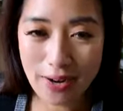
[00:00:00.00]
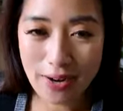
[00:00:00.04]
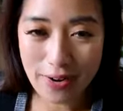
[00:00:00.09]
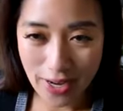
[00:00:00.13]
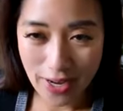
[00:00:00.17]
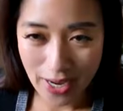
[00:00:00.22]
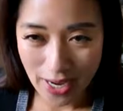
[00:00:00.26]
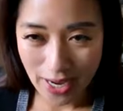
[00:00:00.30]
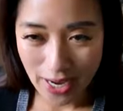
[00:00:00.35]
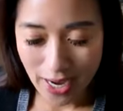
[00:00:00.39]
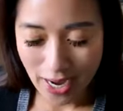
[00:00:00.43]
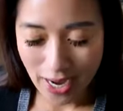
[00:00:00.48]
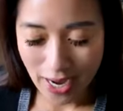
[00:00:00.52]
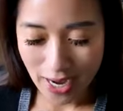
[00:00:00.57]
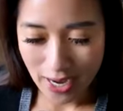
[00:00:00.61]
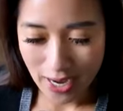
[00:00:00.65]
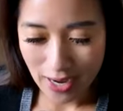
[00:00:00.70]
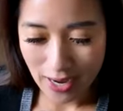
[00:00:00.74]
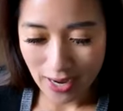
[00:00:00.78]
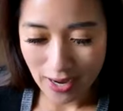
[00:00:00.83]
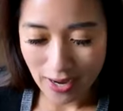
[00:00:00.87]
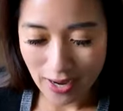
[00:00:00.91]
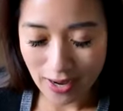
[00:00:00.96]
Okay,
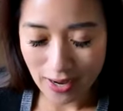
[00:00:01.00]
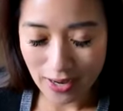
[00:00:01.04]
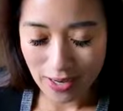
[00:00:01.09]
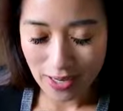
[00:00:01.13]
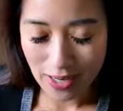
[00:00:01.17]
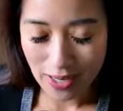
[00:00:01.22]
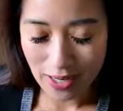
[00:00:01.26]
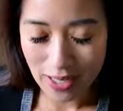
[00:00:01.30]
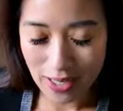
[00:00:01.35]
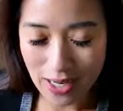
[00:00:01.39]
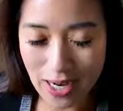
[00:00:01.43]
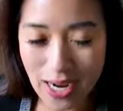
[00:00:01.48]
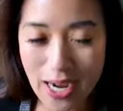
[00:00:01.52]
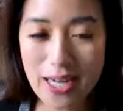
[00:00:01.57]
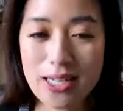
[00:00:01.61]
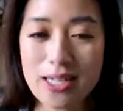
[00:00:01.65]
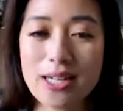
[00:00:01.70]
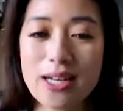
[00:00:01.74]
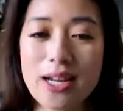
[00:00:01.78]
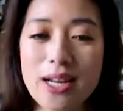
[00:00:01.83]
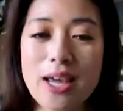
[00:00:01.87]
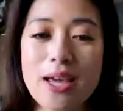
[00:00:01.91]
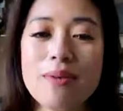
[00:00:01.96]

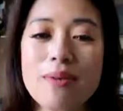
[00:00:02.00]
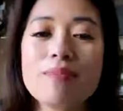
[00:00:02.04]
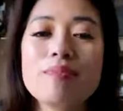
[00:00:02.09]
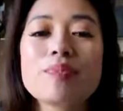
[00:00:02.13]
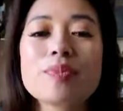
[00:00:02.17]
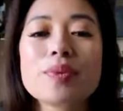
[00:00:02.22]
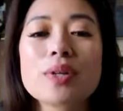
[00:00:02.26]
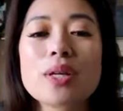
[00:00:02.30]
tongue-tied today.